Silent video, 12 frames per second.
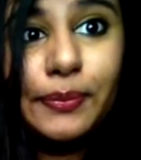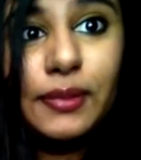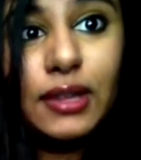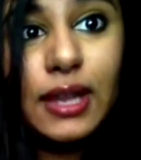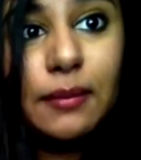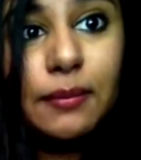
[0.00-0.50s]

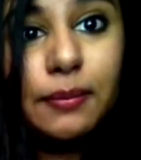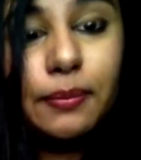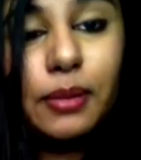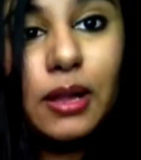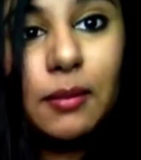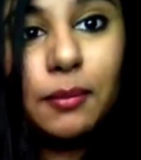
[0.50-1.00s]
lip
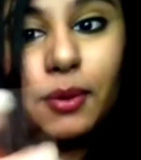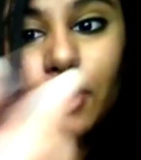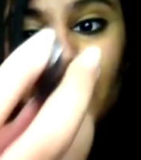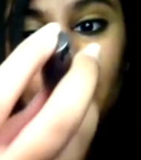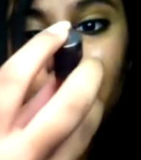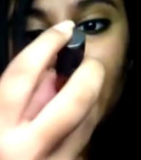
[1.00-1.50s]

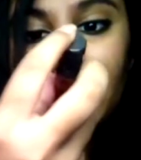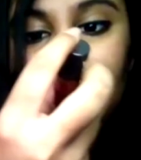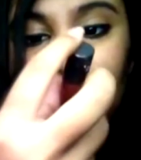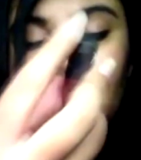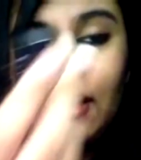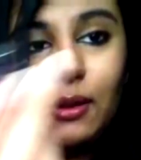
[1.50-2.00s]
plumper
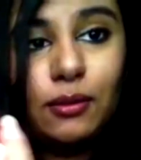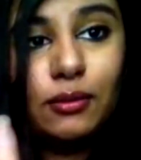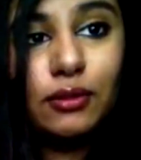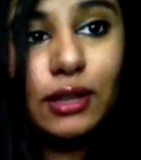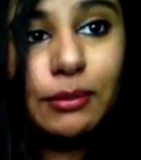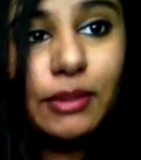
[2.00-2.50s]
pinky
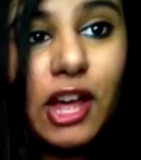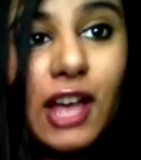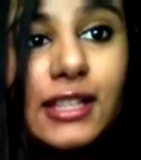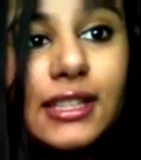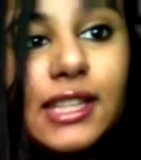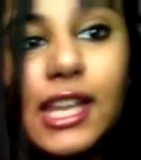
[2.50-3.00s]
lip
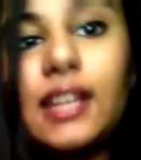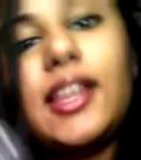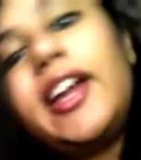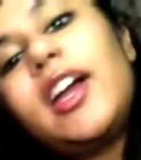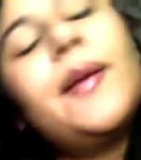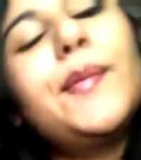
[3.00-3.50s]
gloss thing
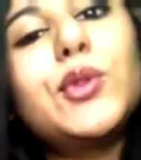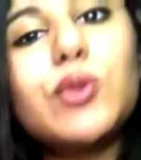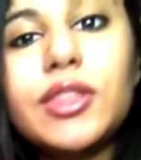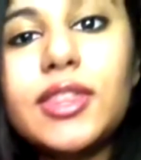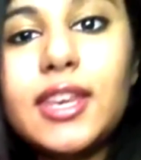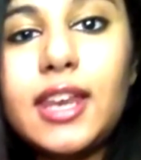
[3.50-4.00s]
that comes
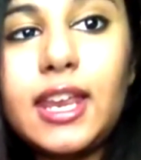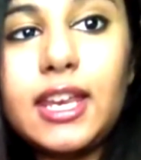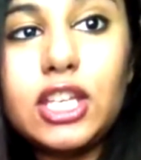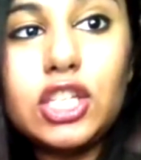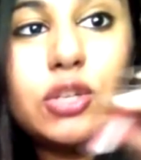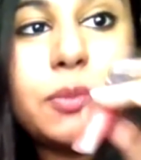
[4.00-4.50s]
with the
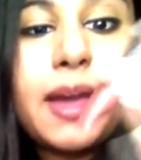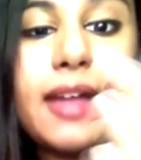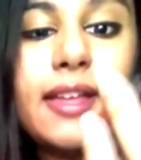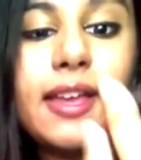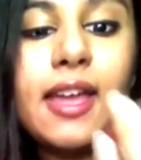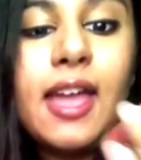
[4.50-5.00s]
Naked 2
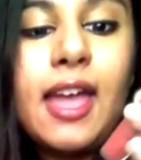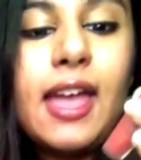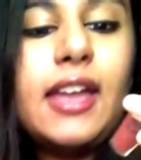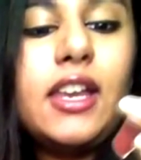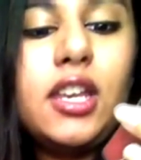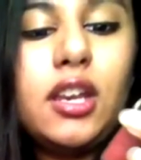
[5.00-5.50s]
palette
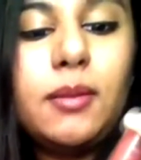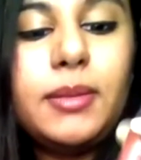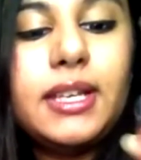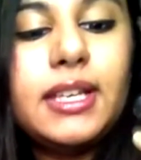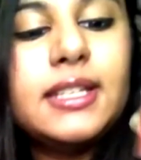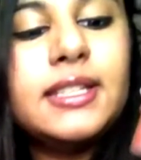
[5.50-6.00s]
in here
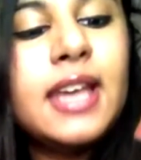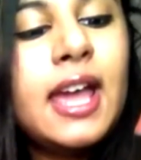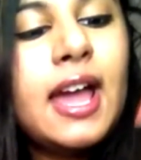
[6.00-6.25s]
because